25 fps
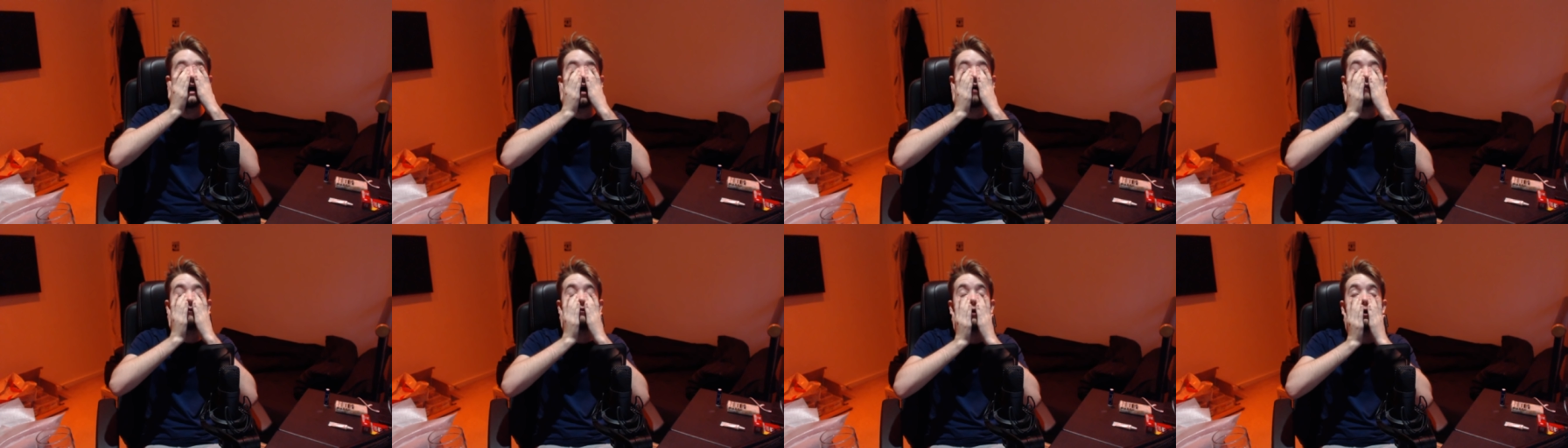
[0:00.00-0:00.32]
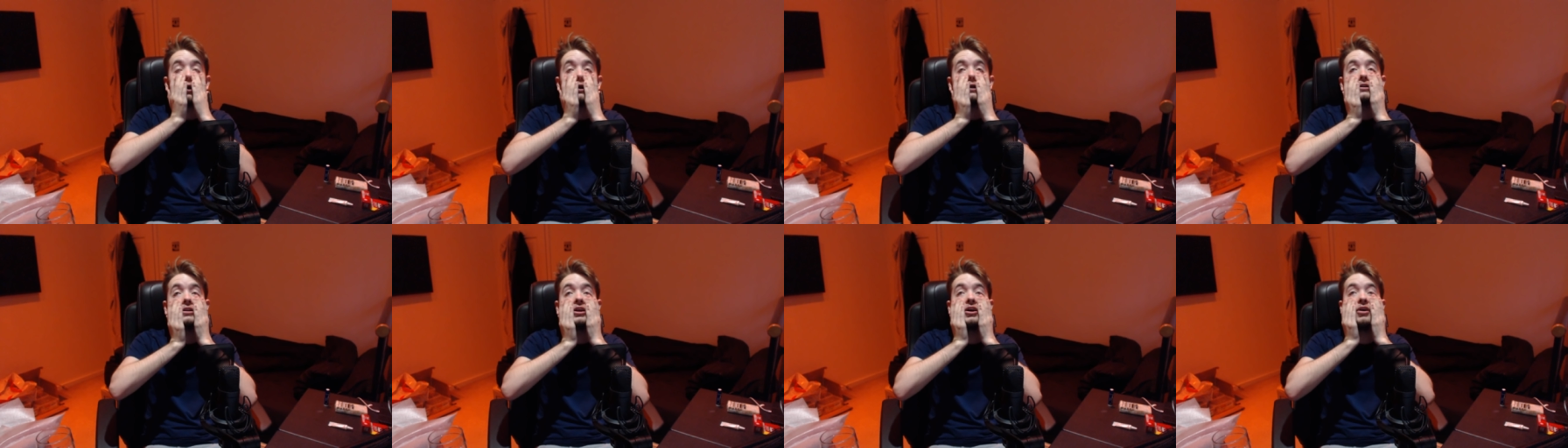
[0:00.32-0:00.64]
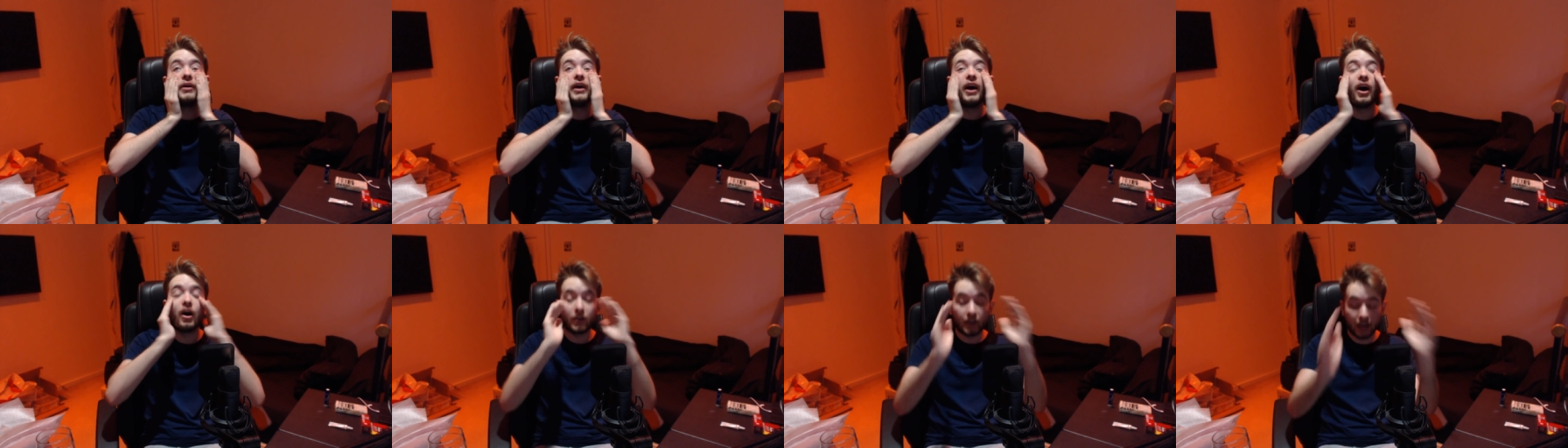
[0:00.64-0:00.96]
I've got to
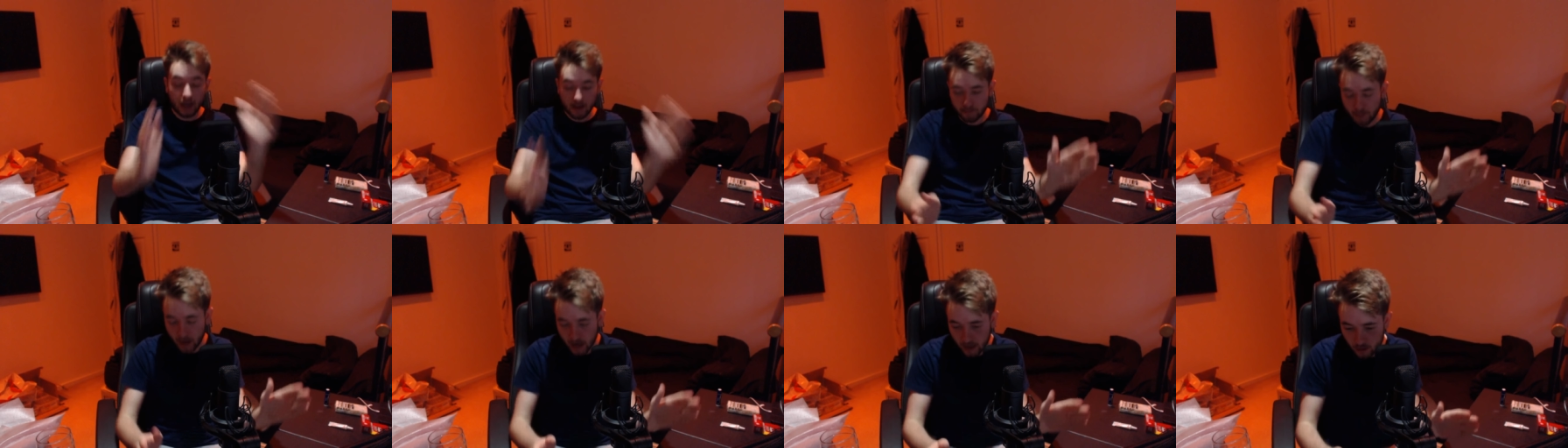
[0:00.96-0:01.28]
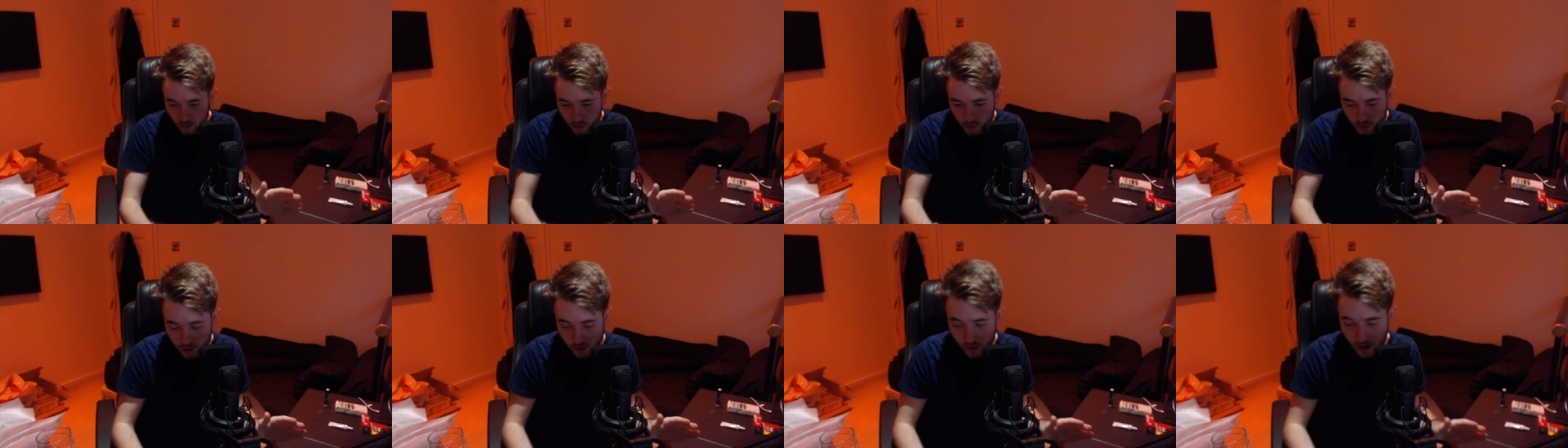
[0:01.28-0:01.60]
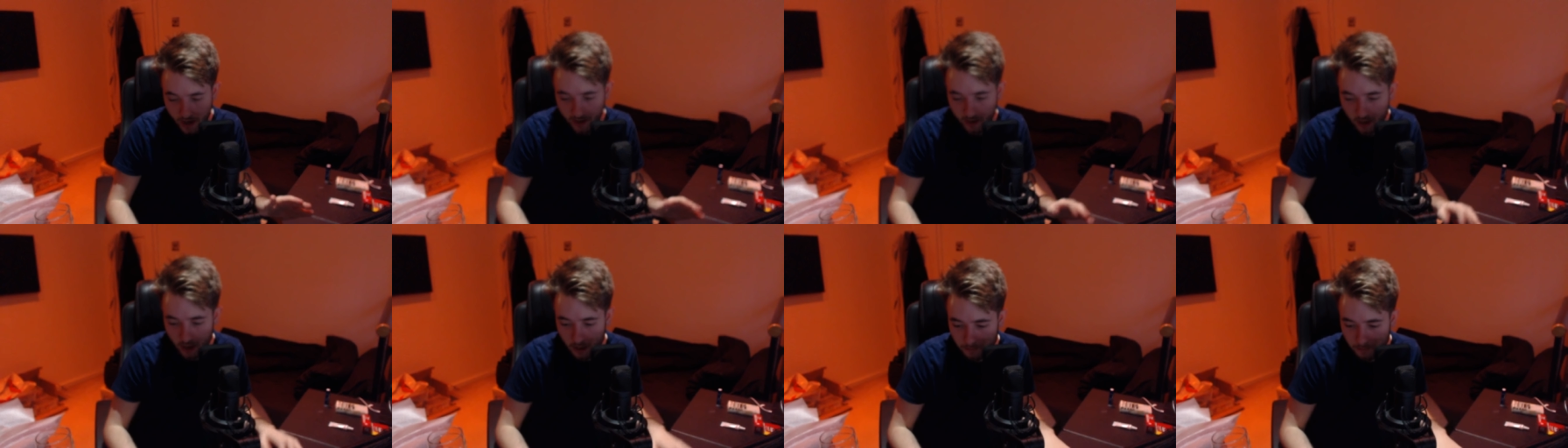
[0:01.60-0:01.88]
do it. Okay, back on track.